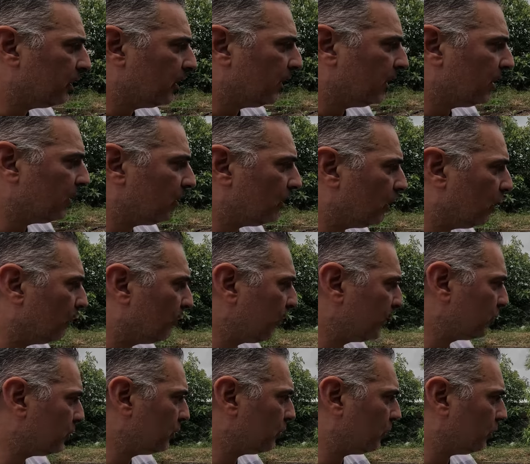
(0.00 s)
and I've
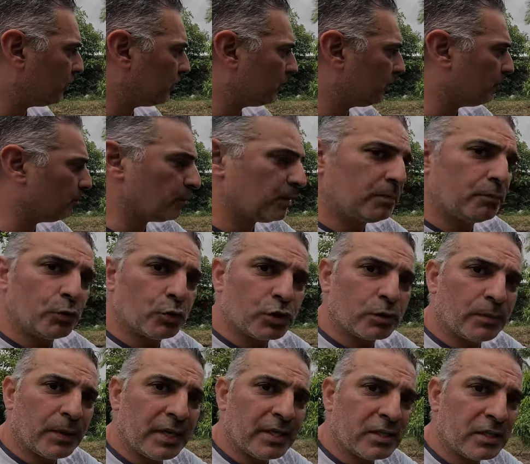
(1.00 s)
actually got a bit more
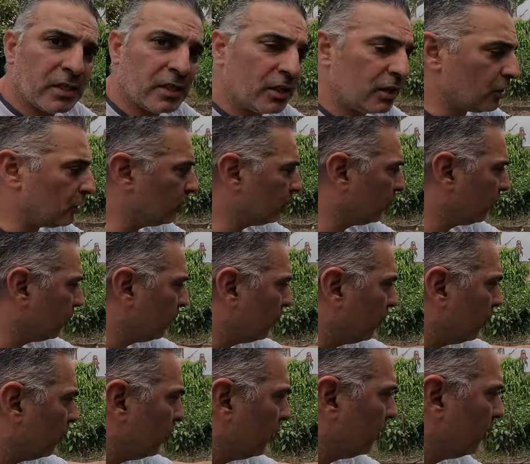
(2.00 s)
space here on
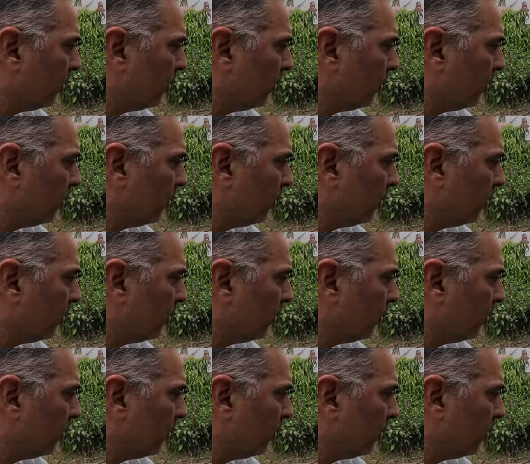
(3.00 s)
the